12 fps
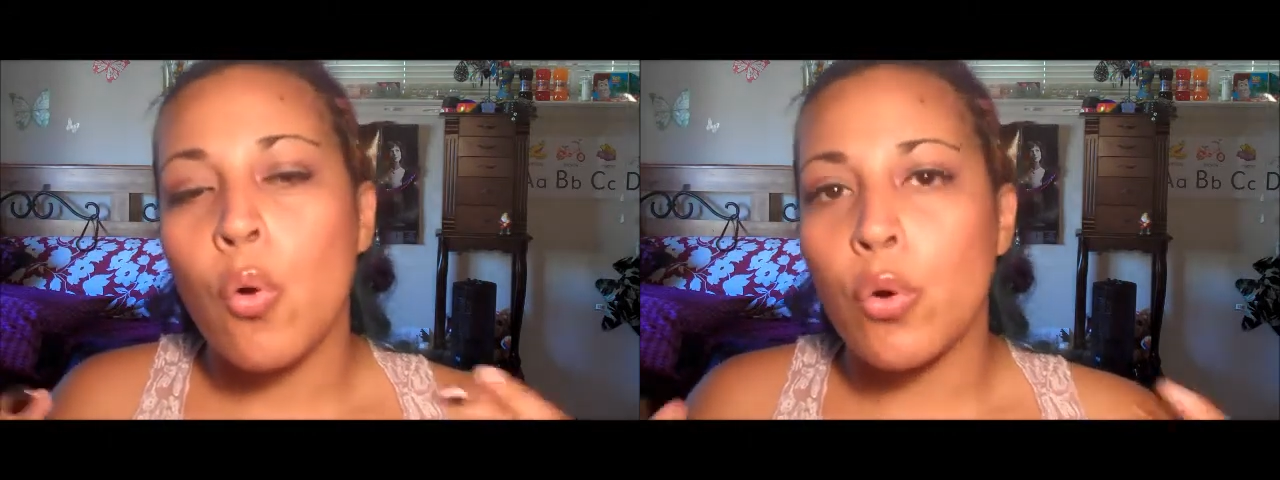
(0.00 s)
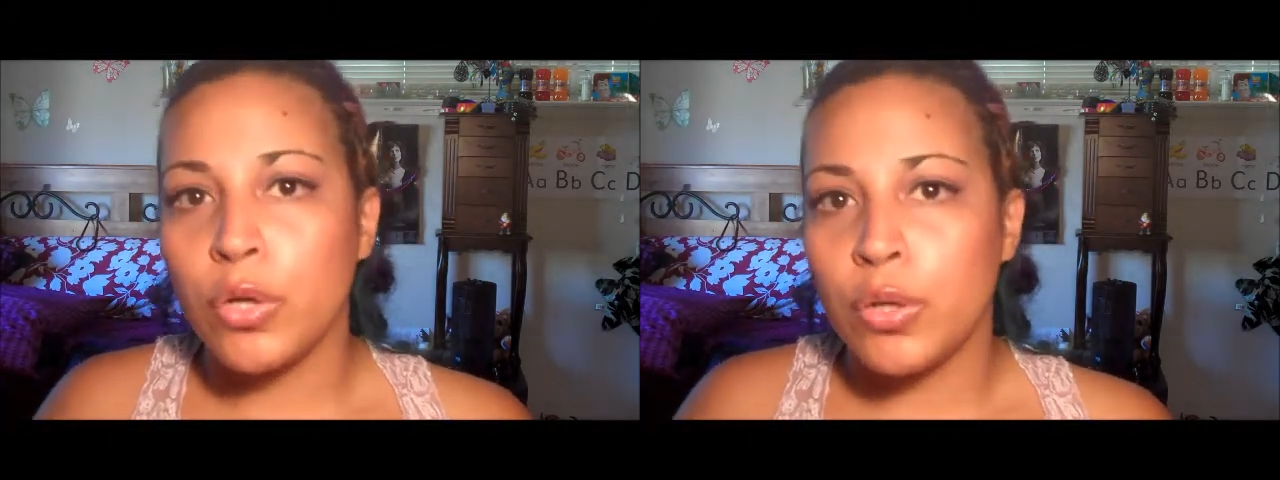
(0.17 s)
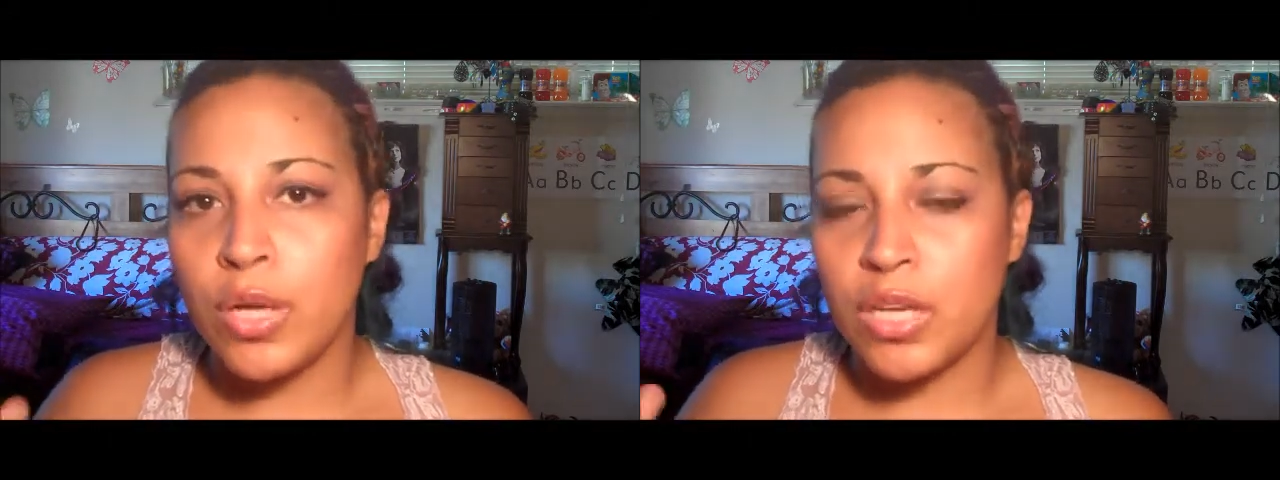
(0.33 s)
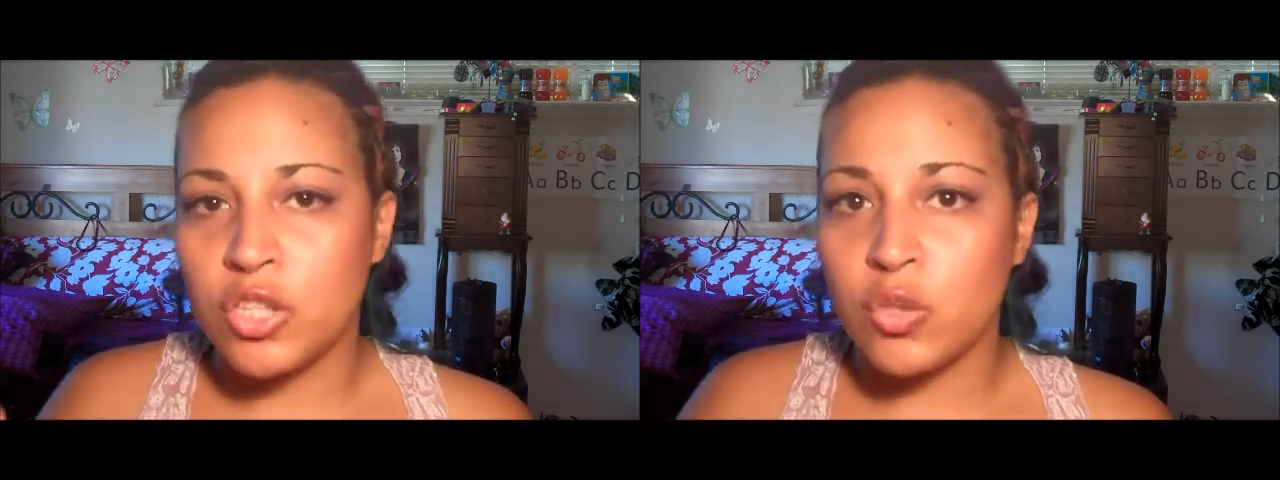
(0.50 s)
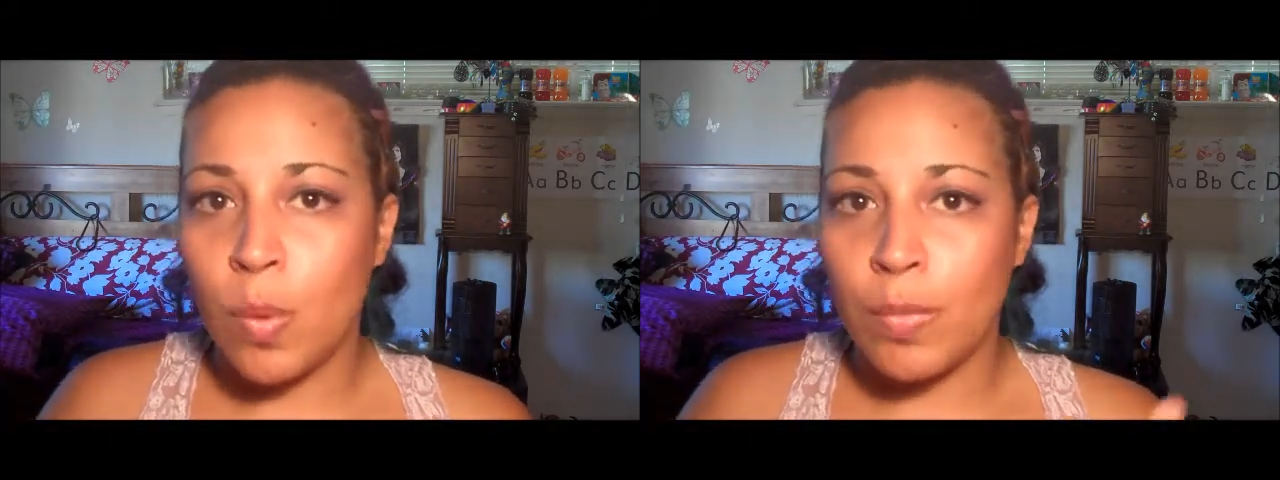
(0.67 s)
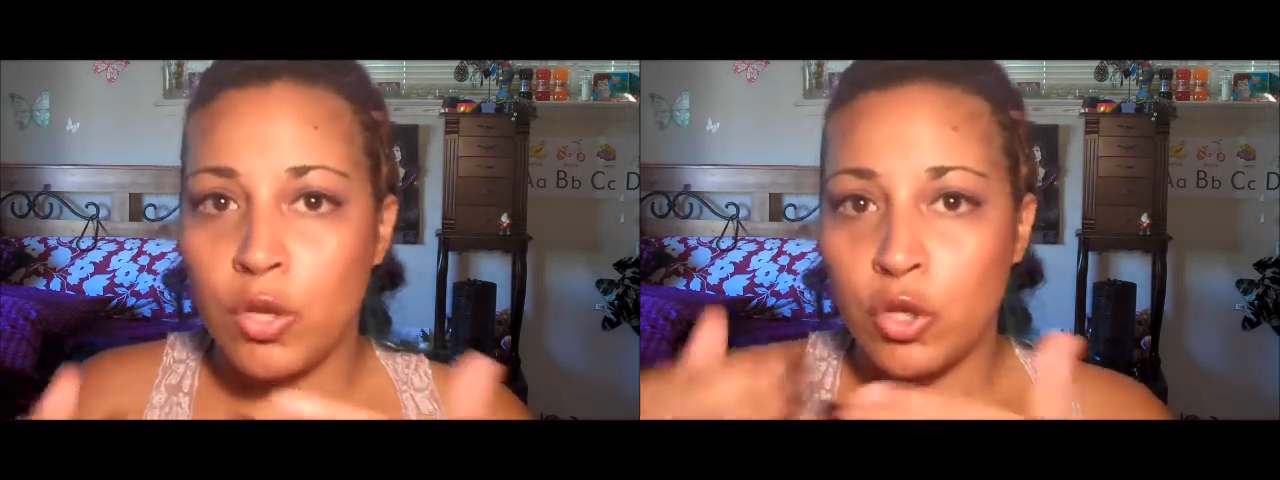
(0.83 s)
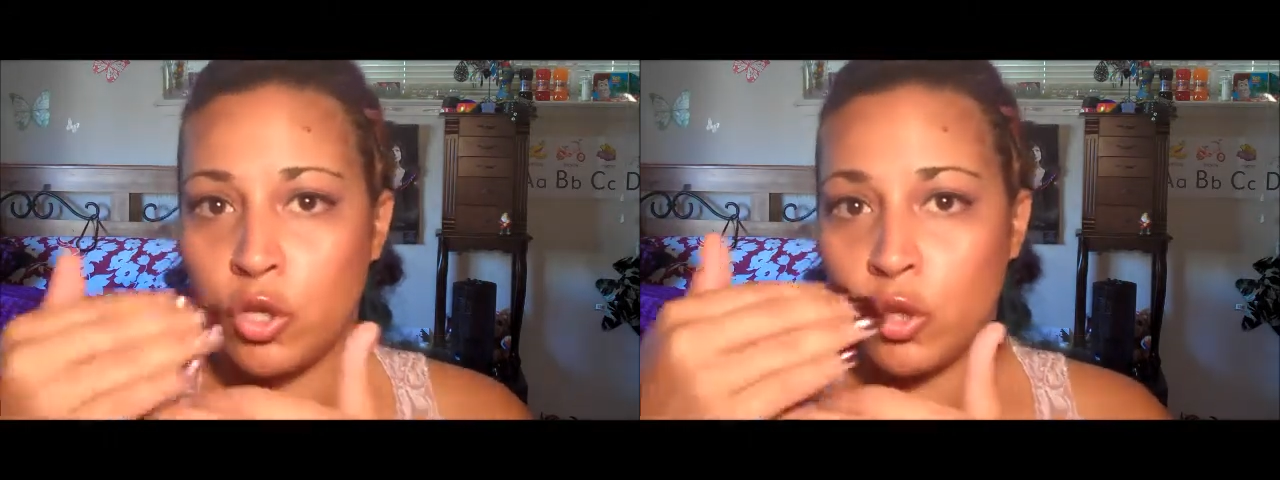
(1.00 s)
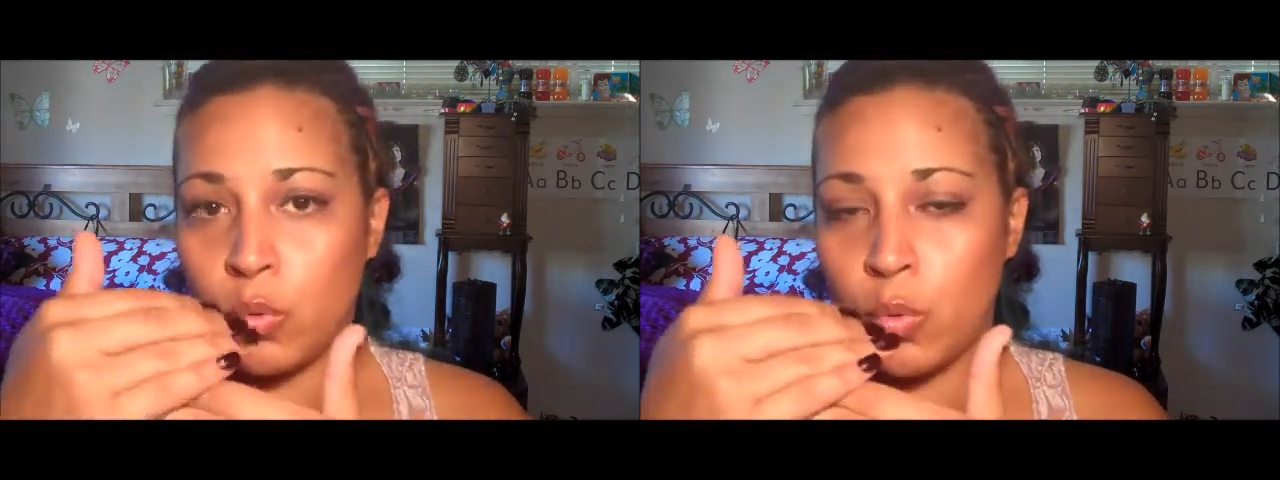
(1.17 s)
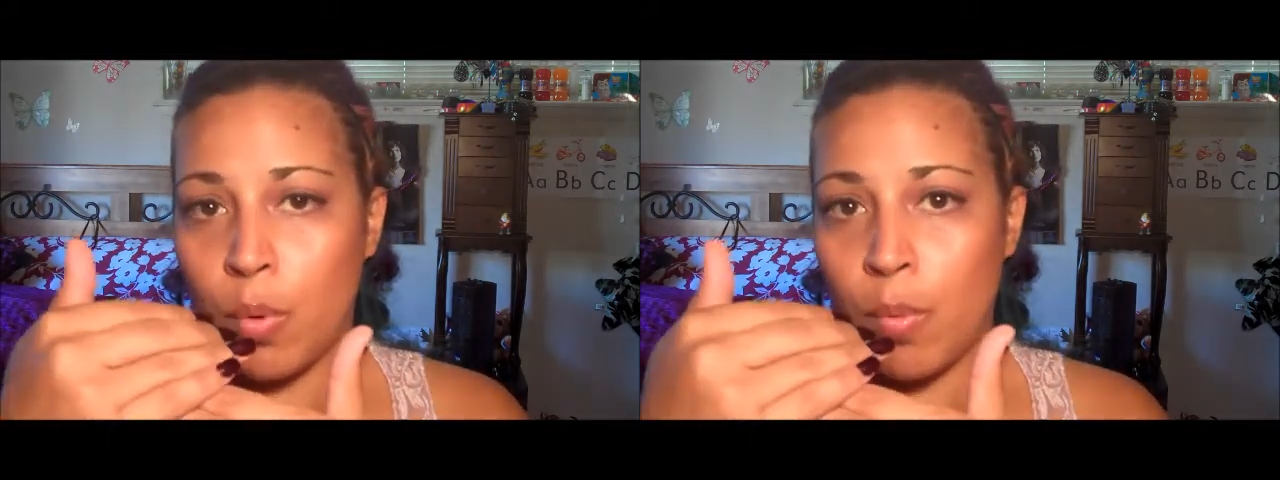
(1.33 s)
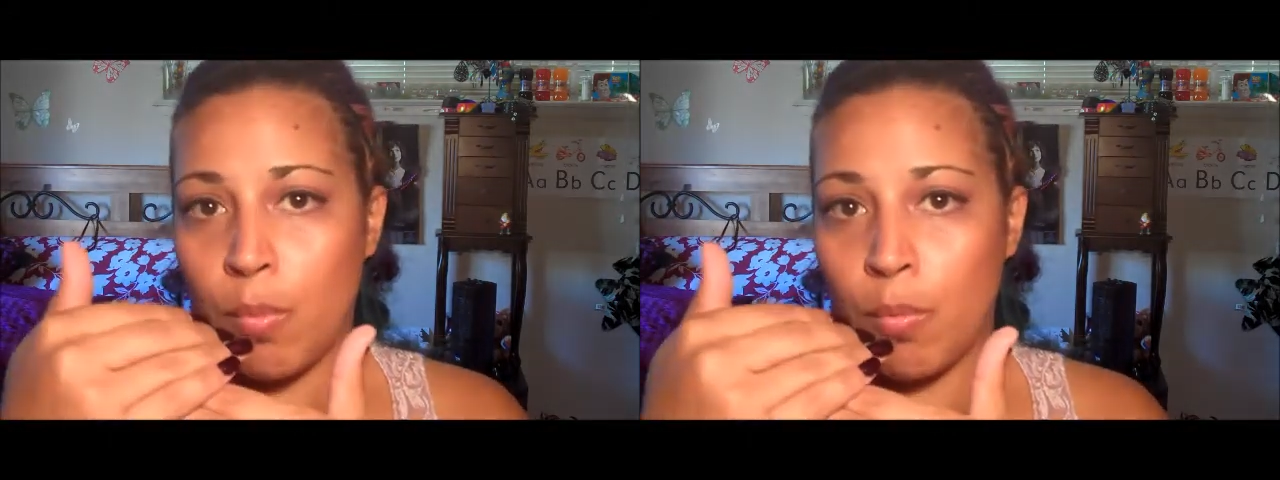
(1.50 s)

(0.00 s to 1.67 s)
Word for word: Or do you guys just want me to do